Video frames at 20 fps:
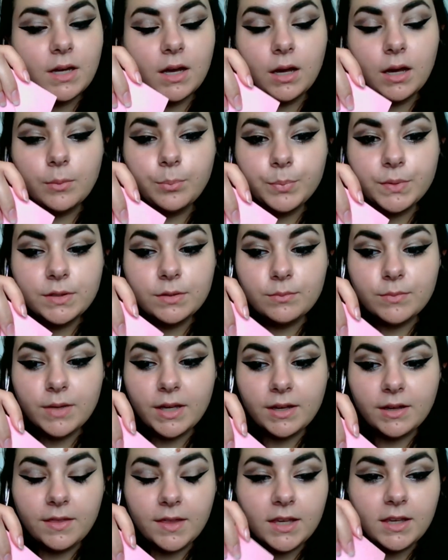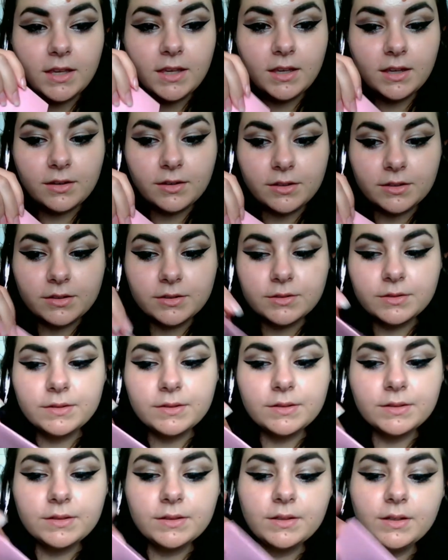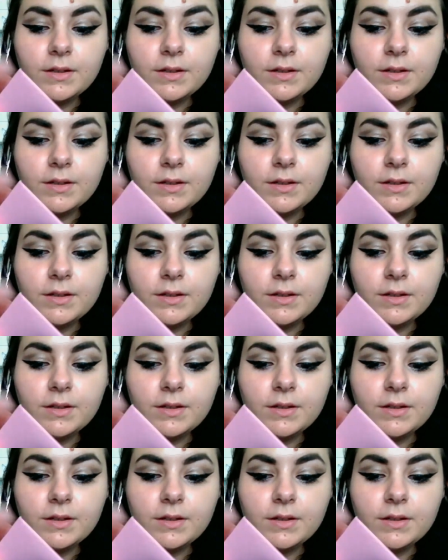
up to make the ears.